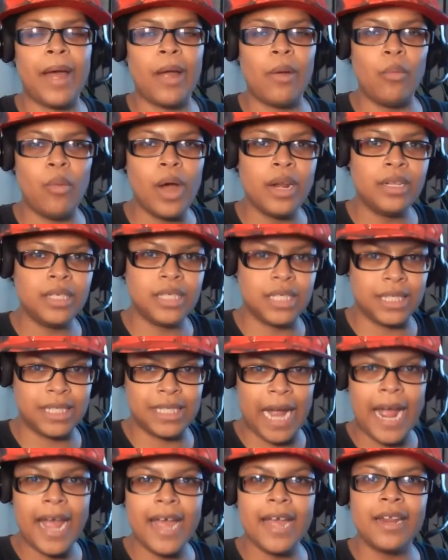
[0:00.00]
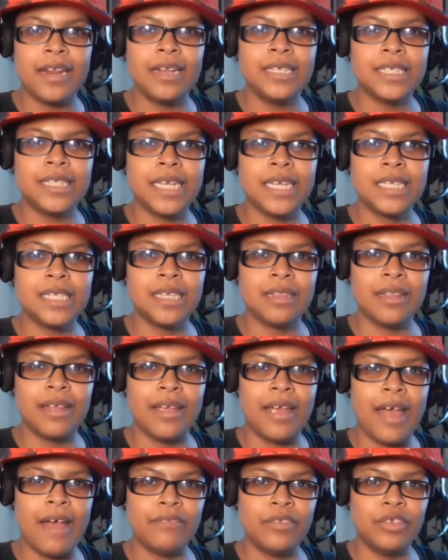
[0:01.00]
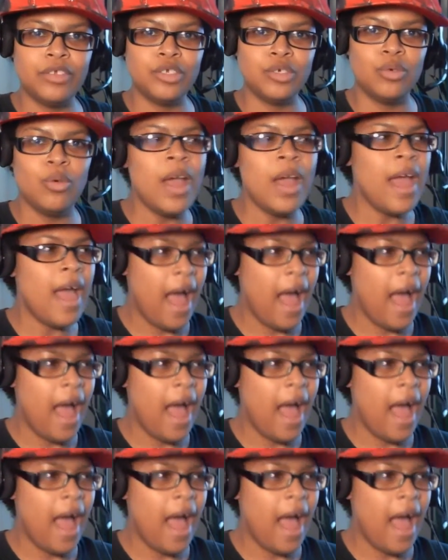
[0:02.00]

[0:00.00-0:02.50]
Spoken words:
what society says that they have to do,